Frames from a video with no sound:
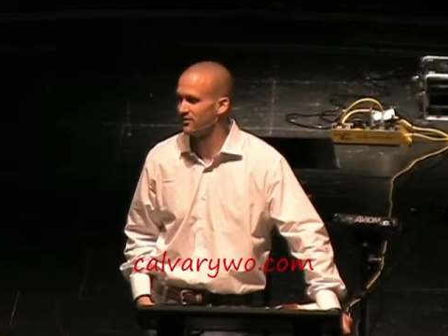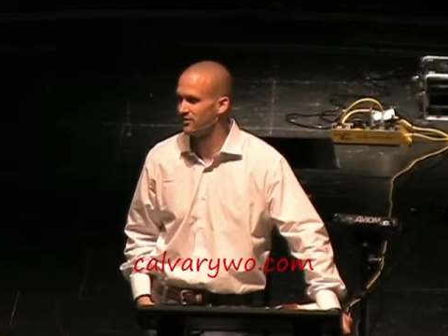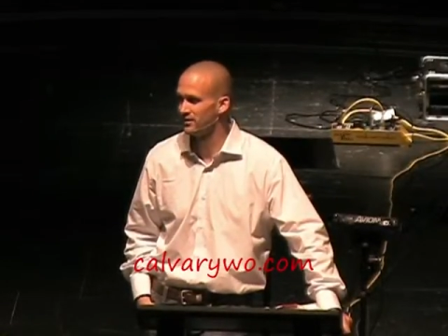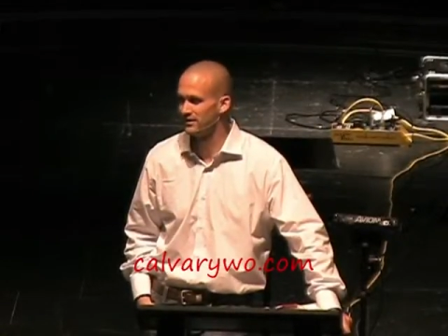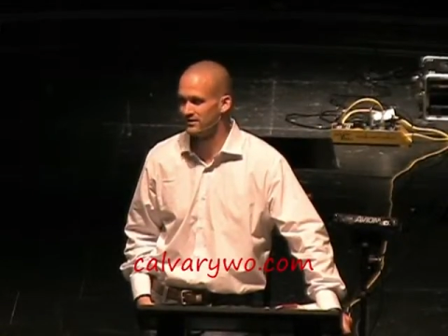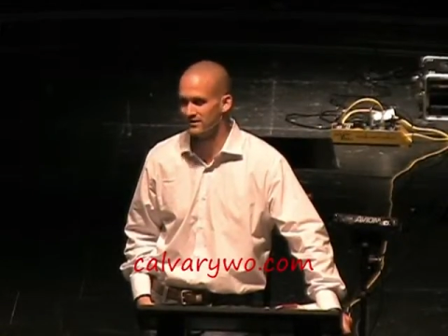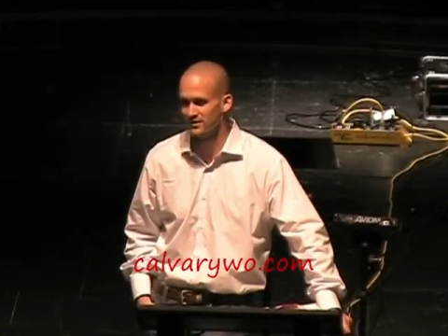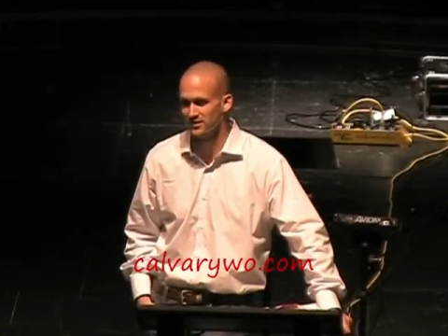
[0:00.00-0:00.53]
when
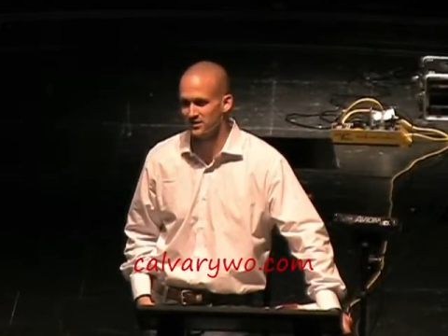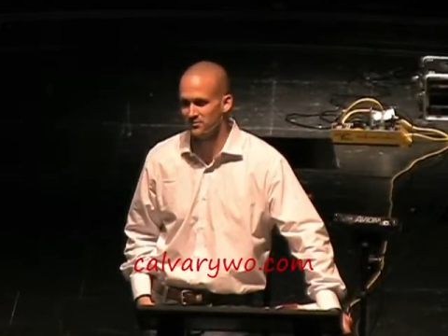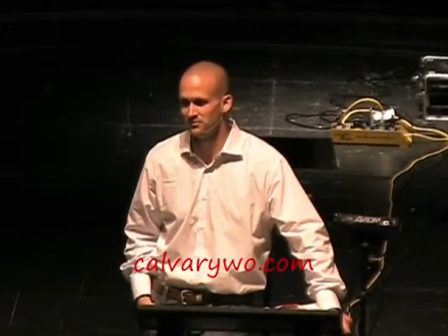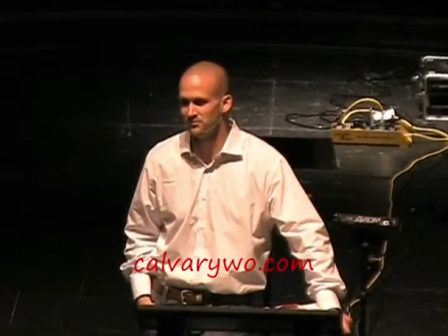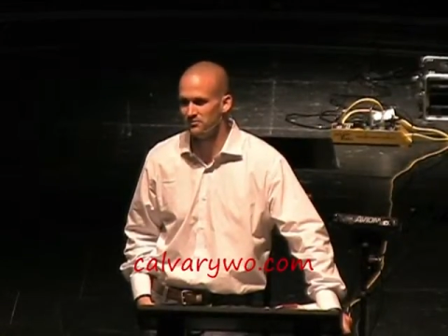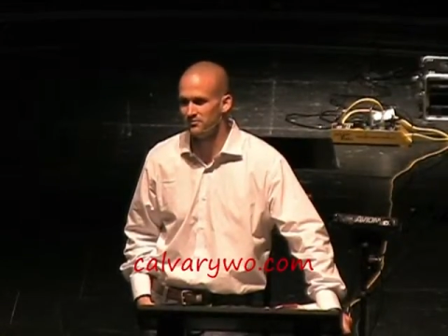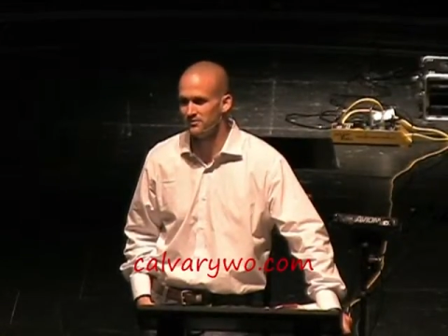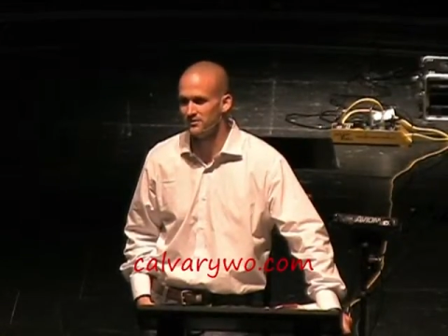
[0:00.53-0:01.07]
it's
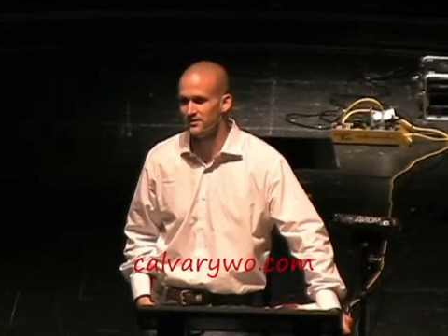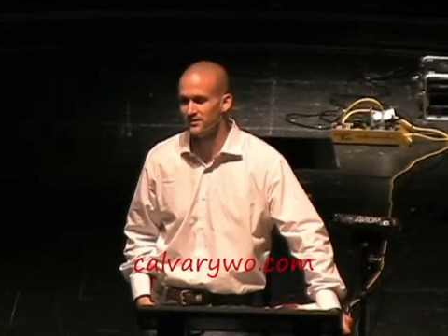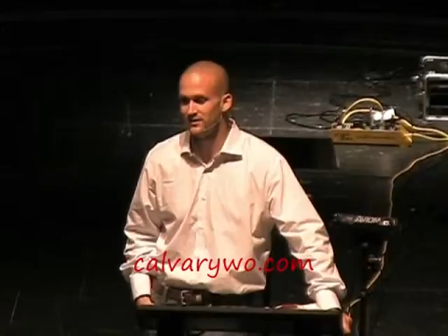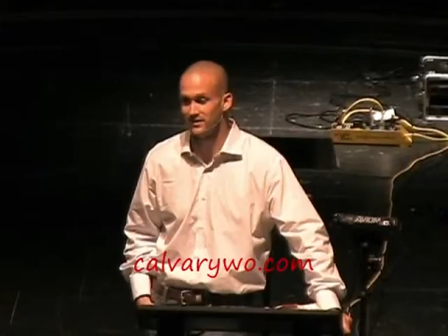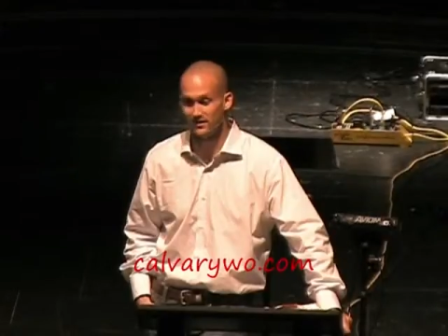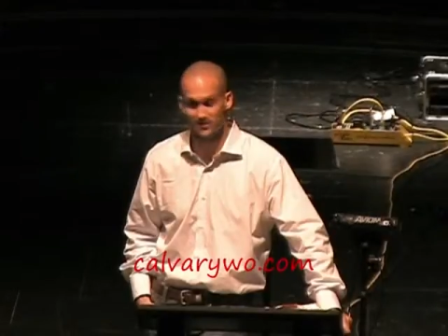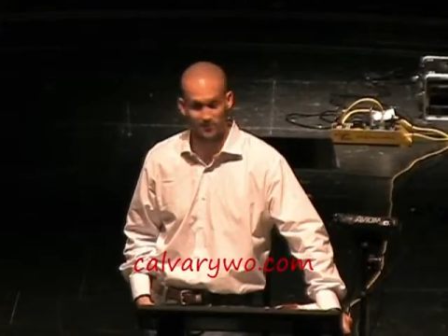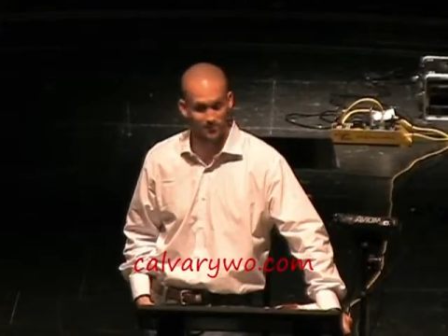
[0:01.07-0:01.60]
him
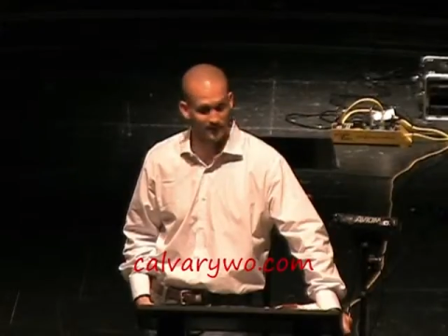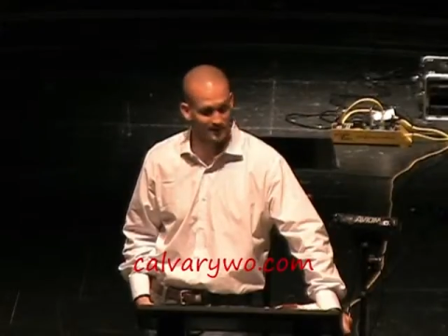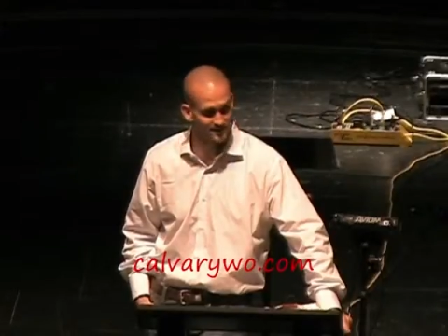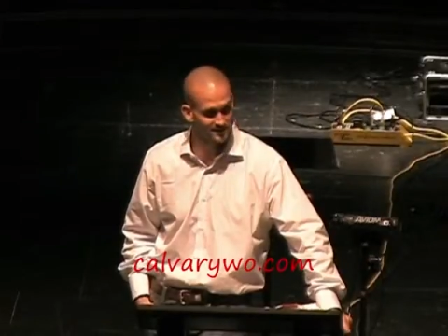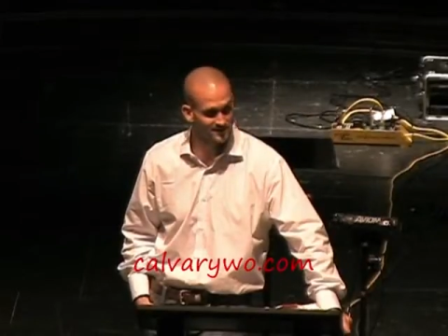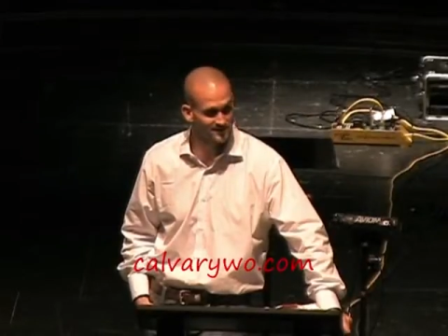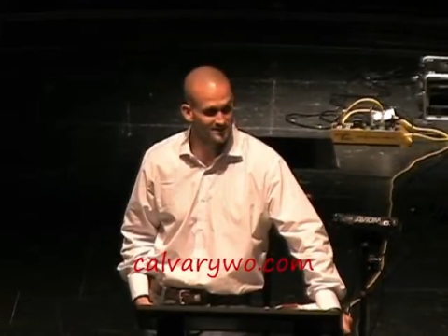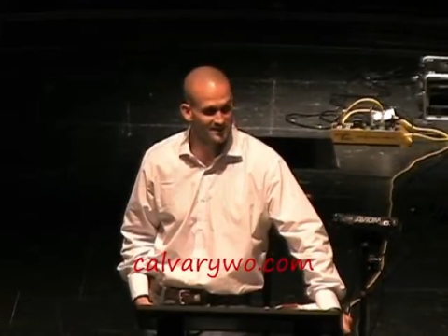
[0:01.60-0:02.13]
and the
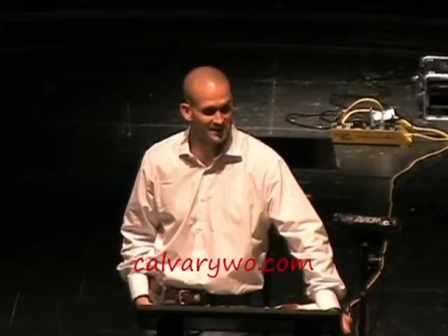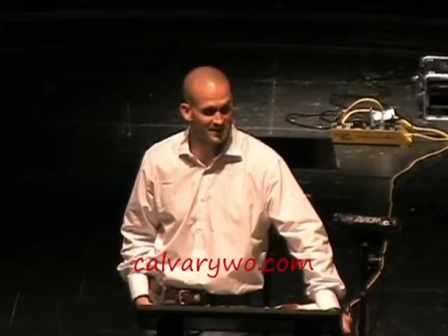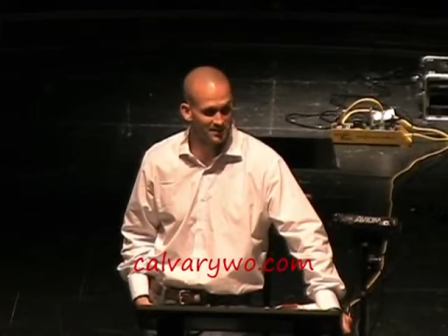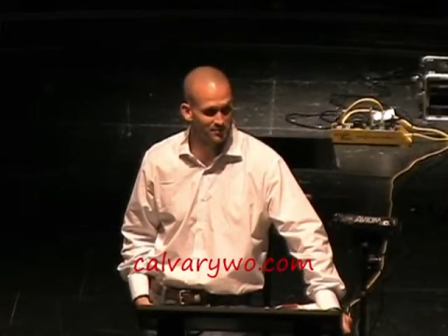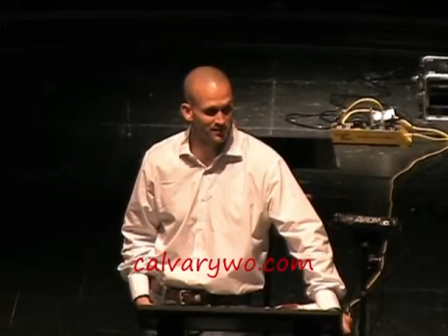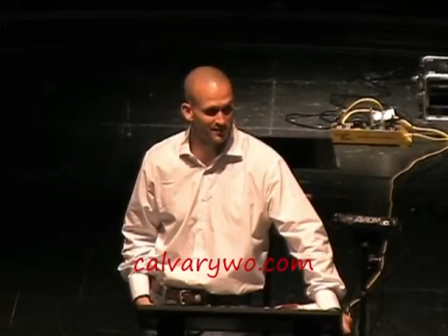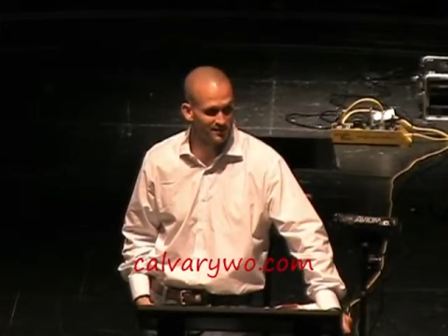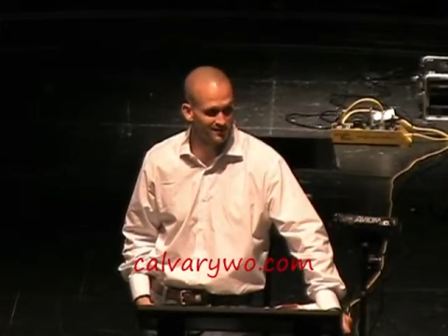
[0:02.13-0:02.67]
rest is the
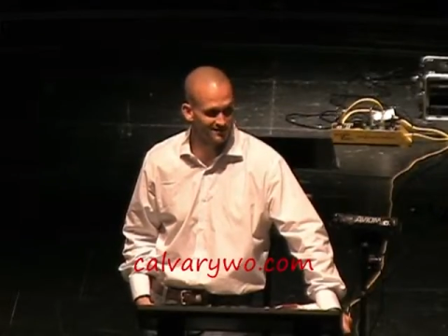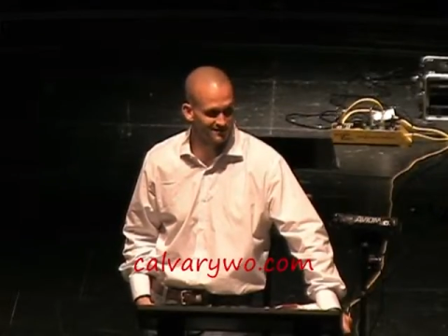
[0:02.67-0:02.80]
enemy.